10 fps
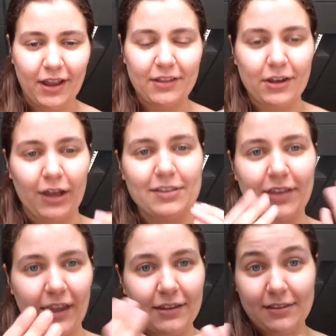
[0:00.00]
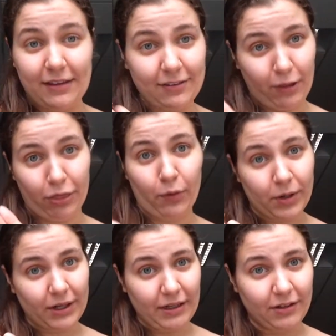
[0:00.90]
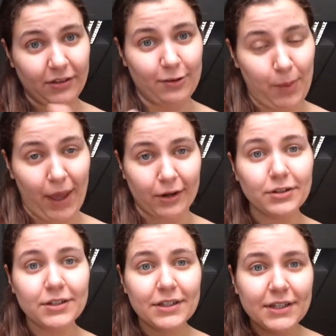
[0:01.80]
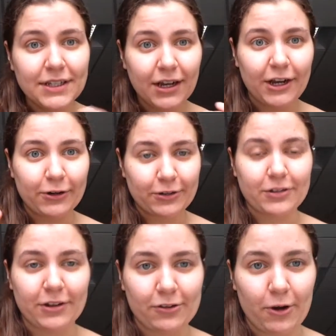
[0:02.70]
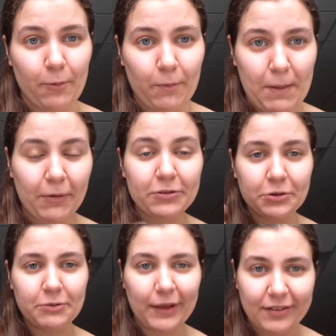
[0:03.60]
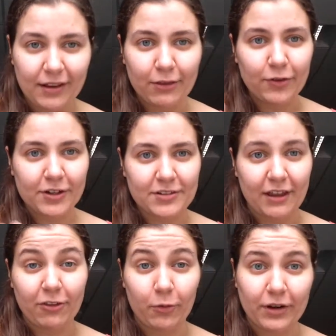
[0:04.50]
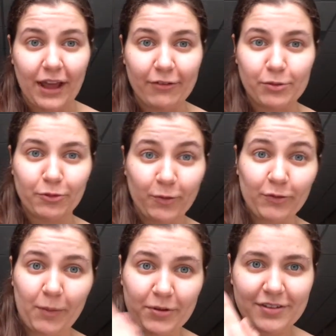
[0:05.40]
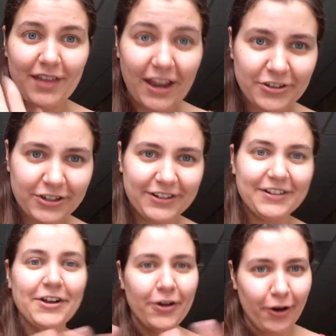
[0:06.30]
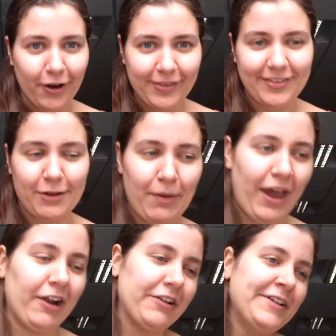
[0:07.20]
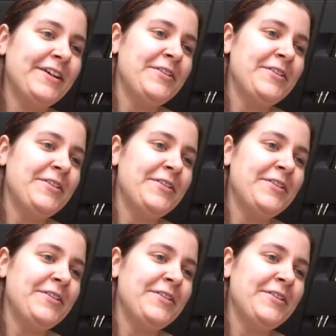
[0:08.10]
you know, a state cedes authority to this panel uh, or to this group of people, so it makes sense for a state to want to have some form of representation on said panel.